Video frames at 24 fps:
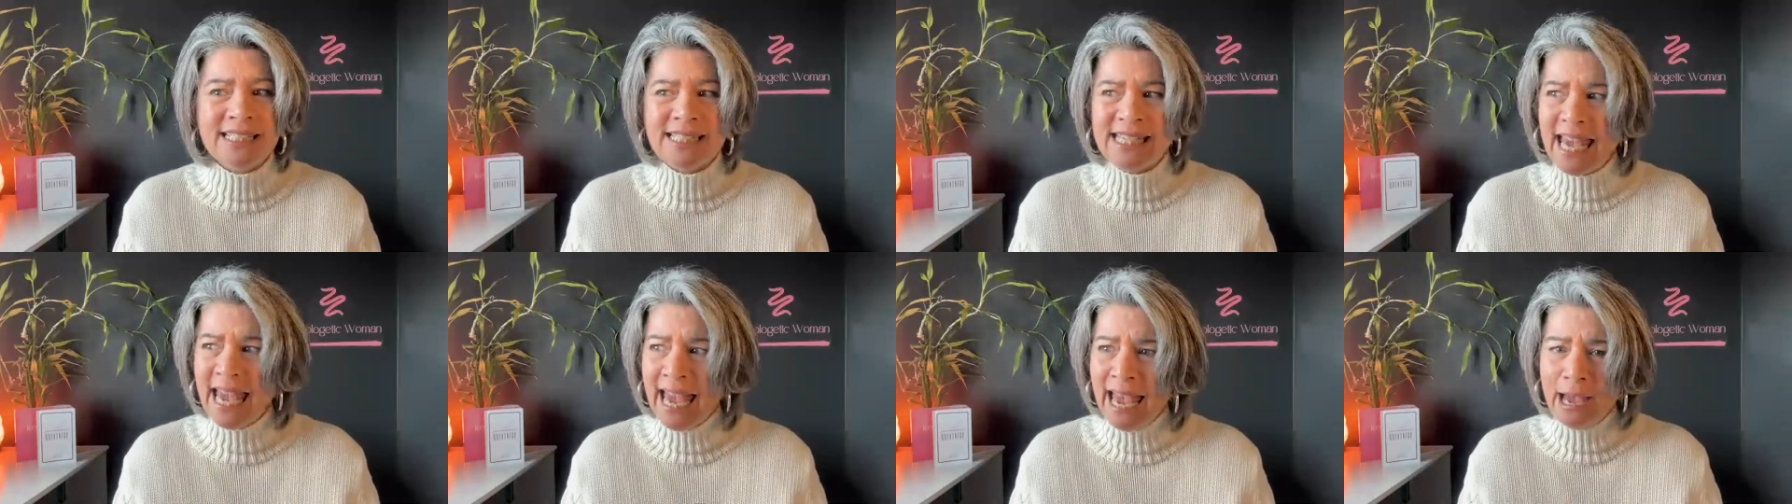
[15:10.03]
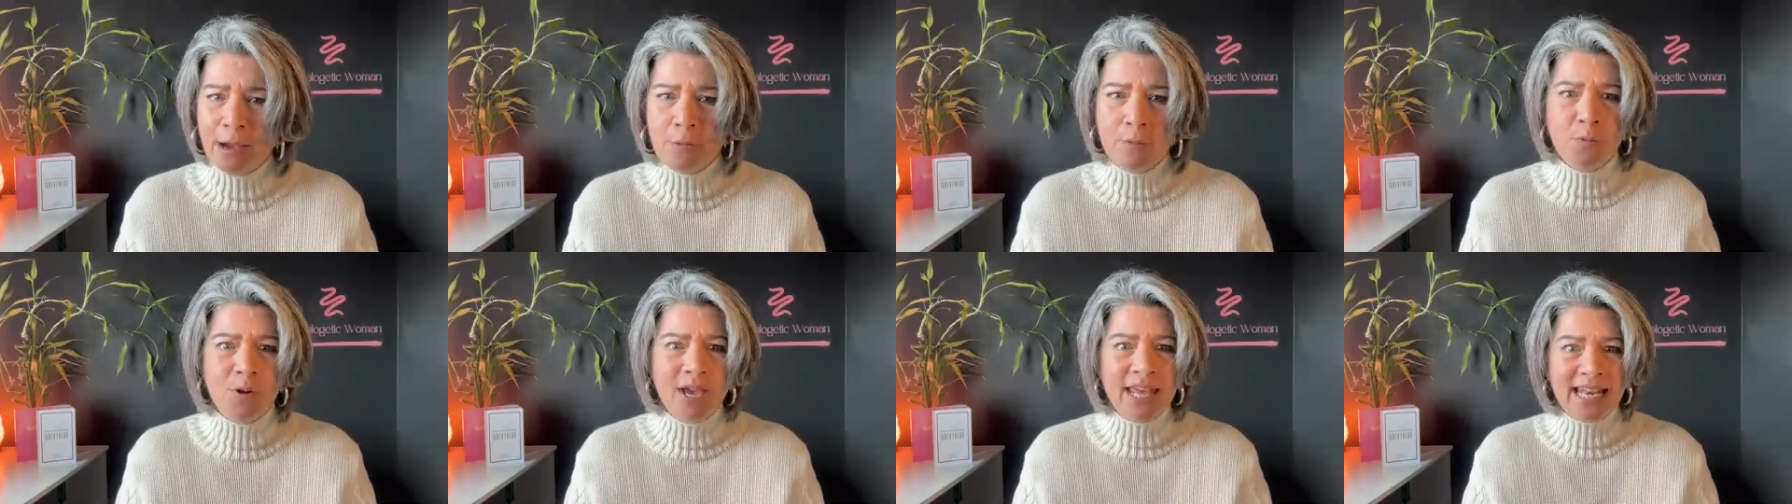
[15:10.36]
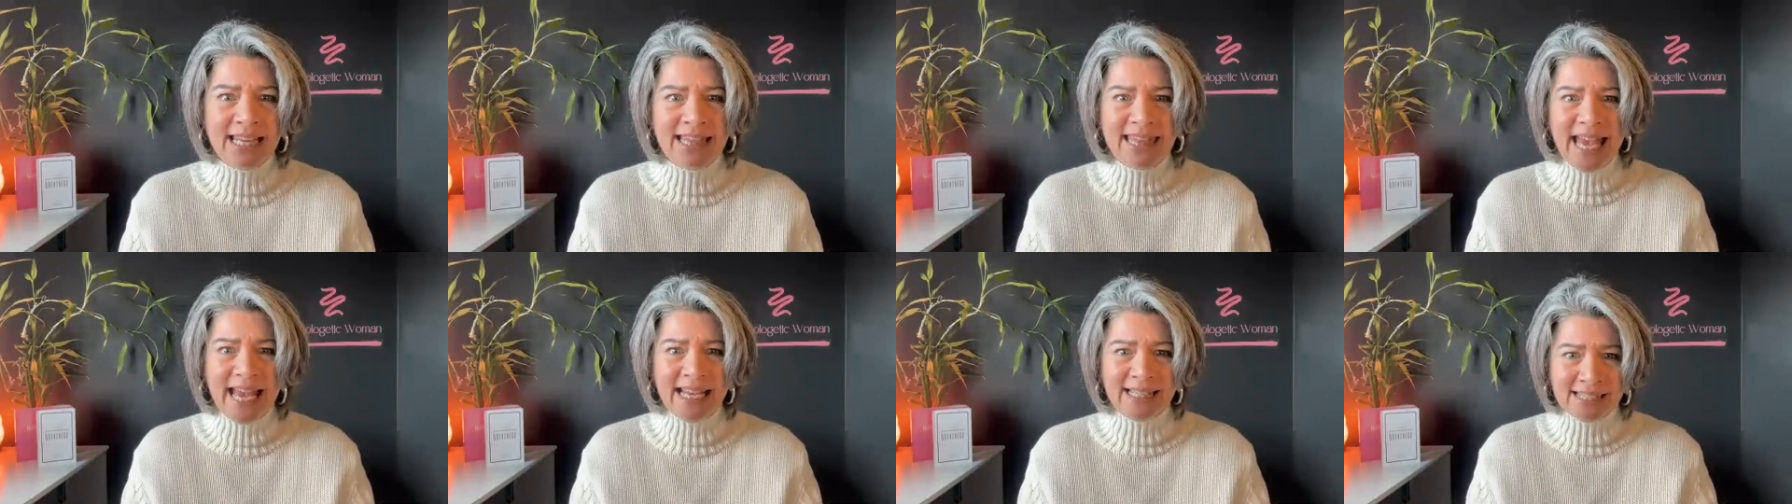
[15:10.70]
damn, where
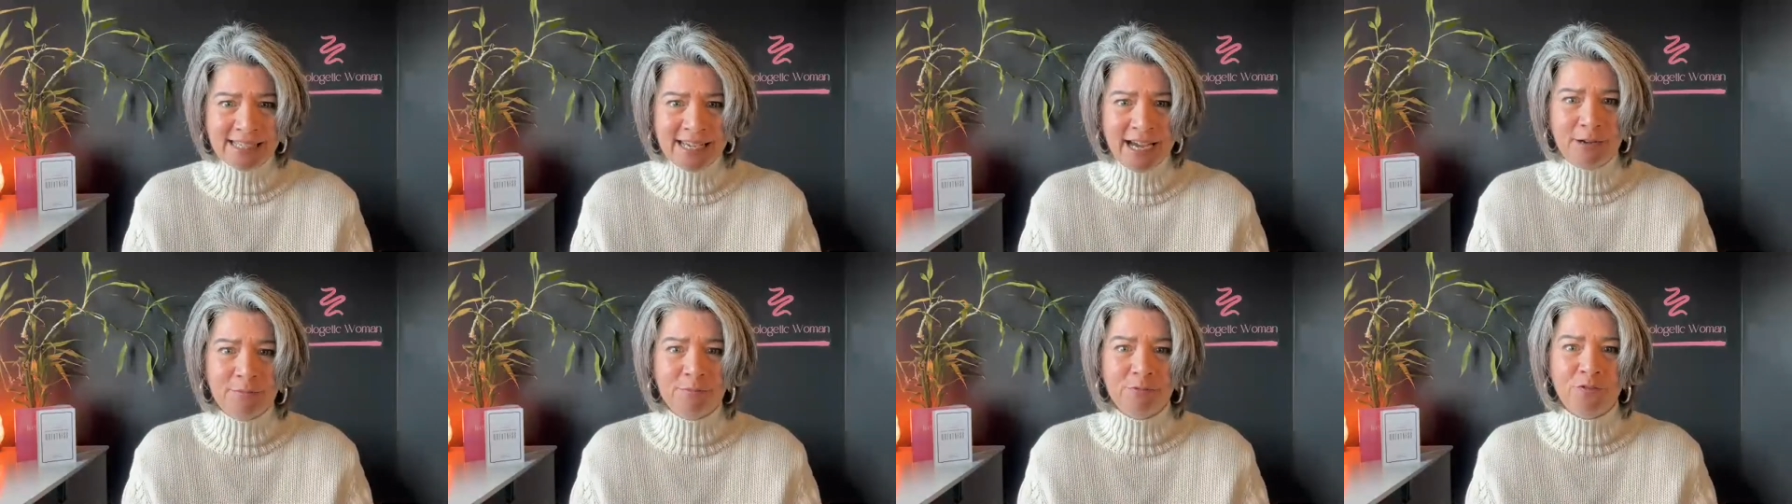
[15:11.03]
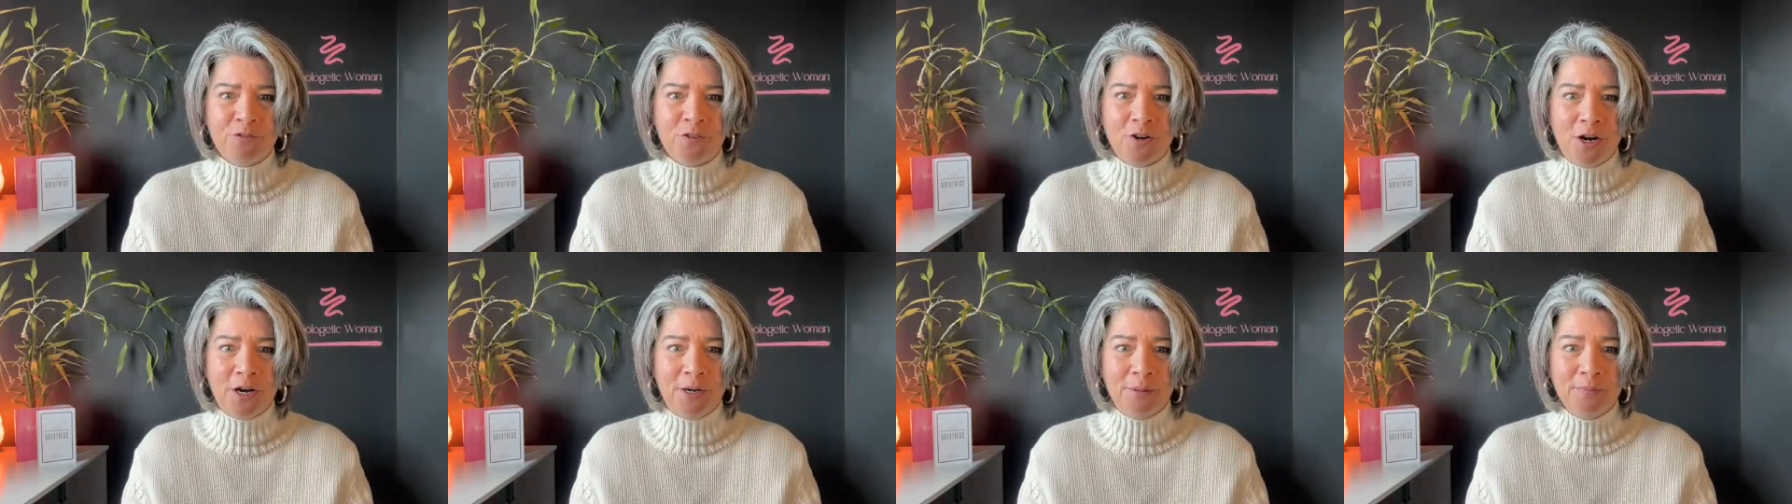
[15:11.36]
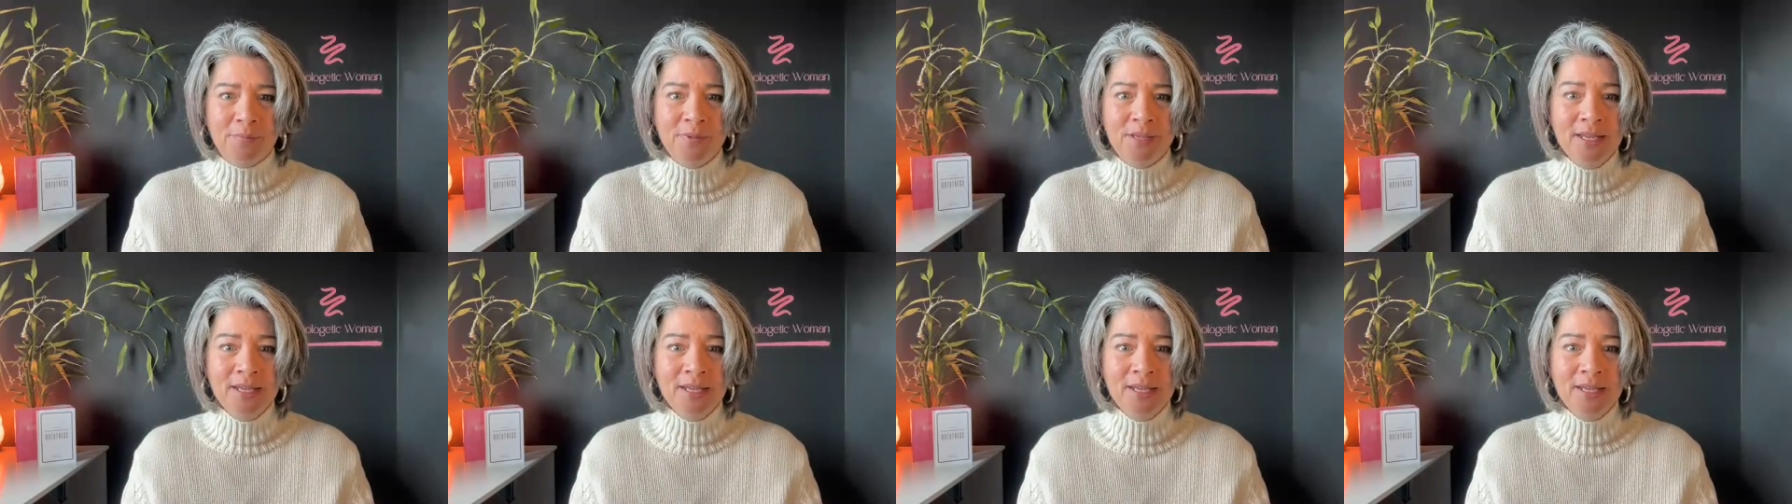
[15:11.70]
did that come from?